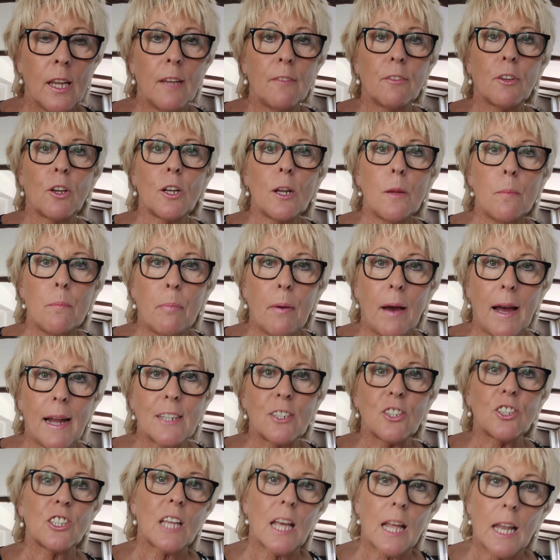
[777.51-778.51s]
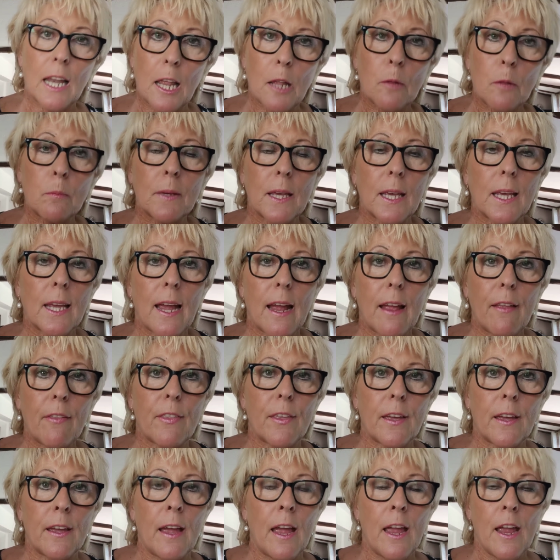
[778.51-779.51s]
You've got a badge that'll help you get
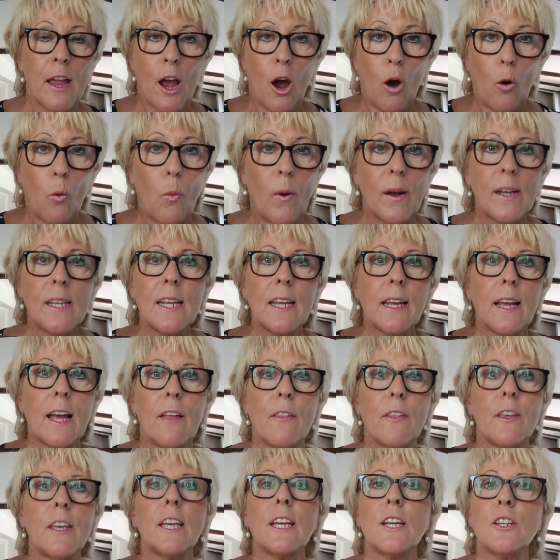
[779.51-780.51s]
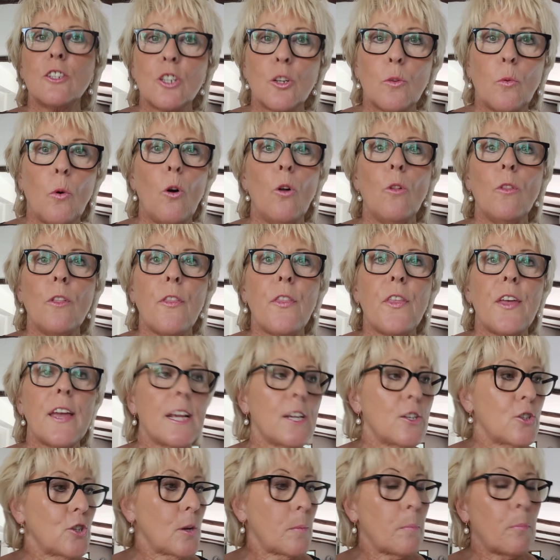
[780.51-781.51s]
there. And when you get there, you can do all the
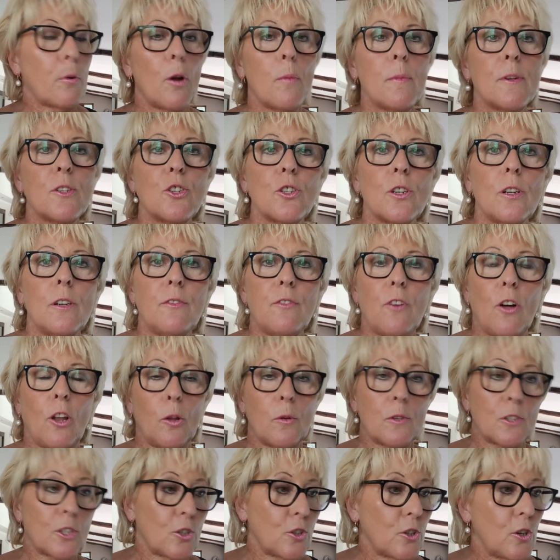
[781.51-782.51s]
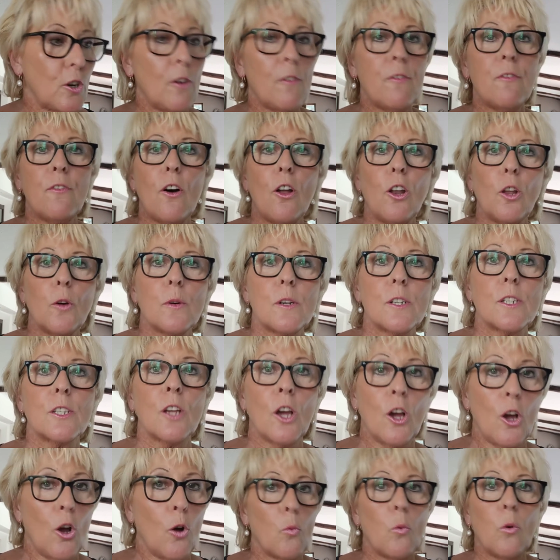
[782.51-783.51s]
things you promise your followers, and your followers
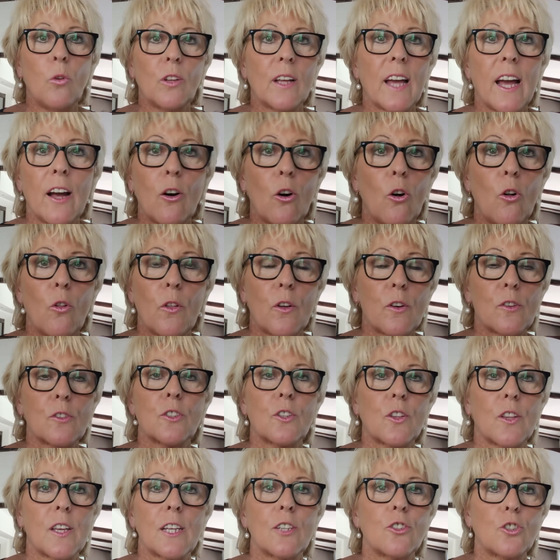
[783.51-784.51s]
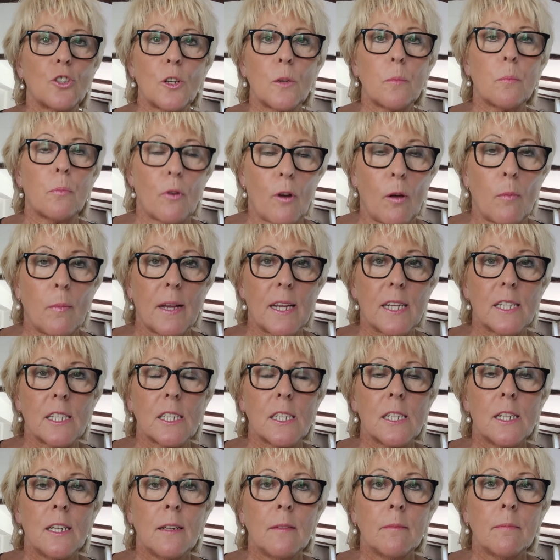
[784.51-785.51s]
will get all those things you
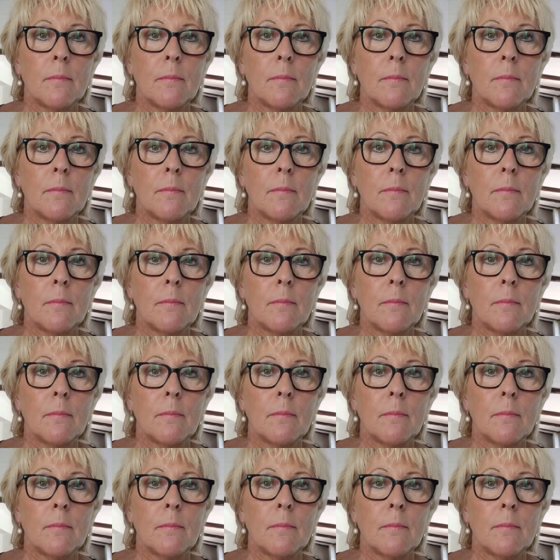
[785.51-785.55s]
promised.